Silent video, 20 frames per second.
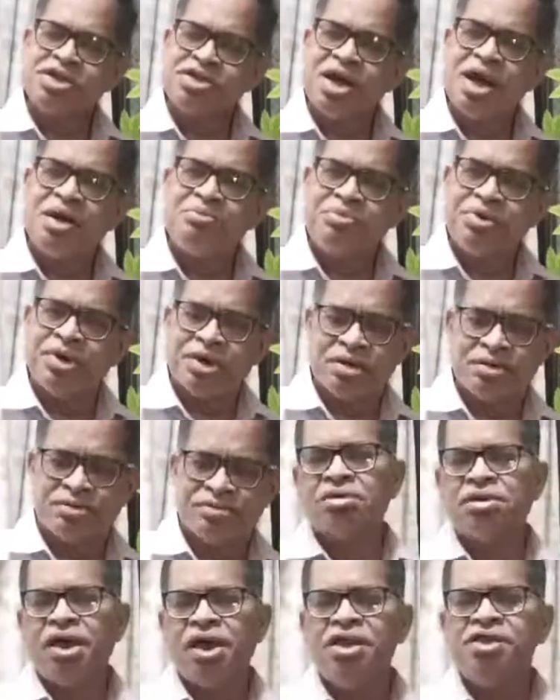example,
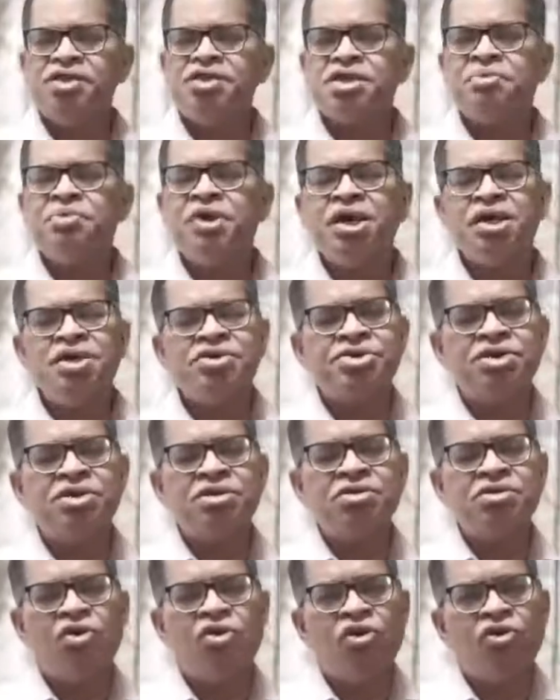
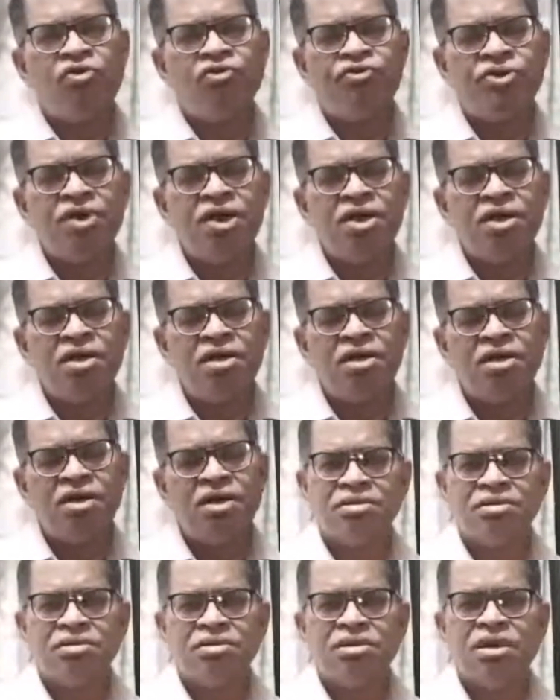insemination of the
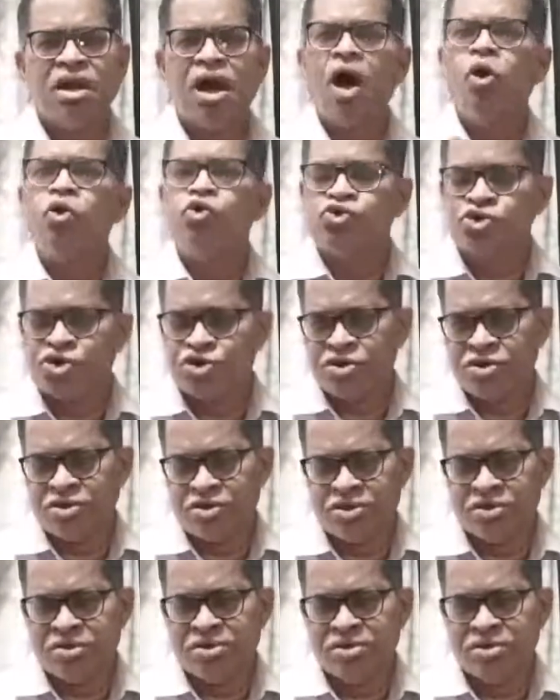cows.
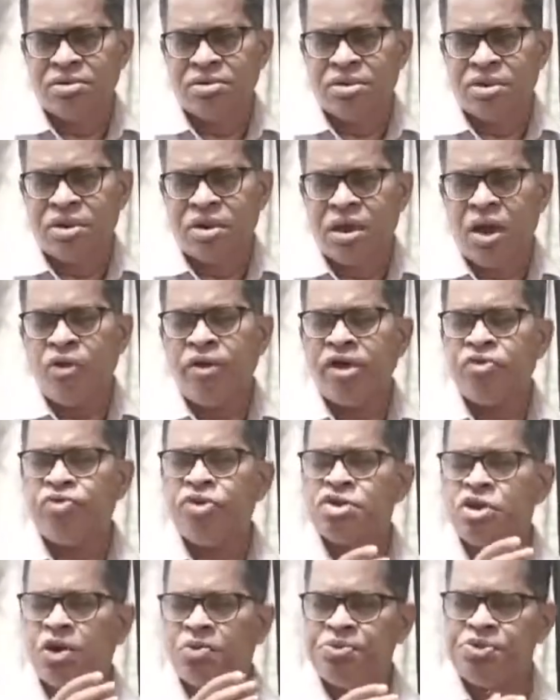Now it
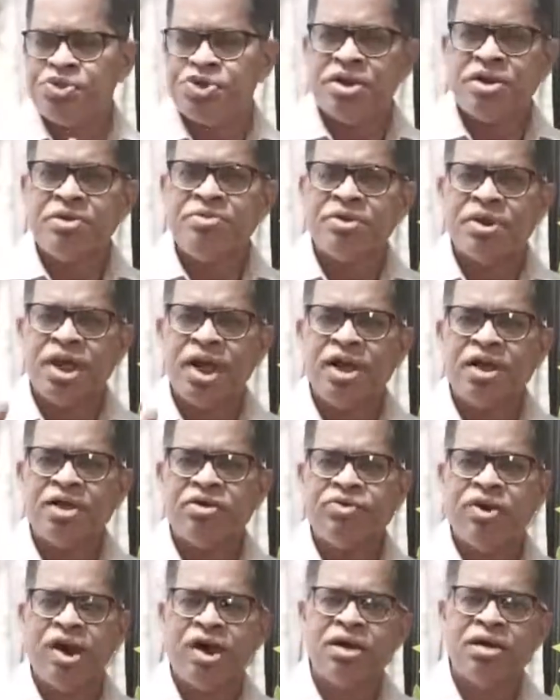was observed
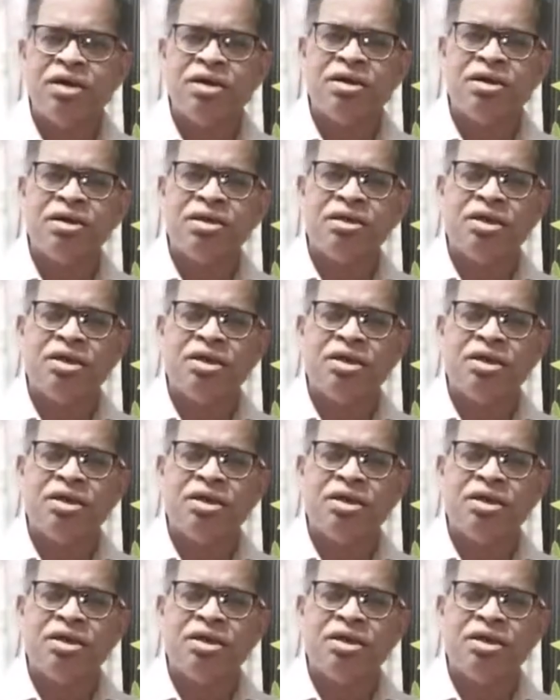that when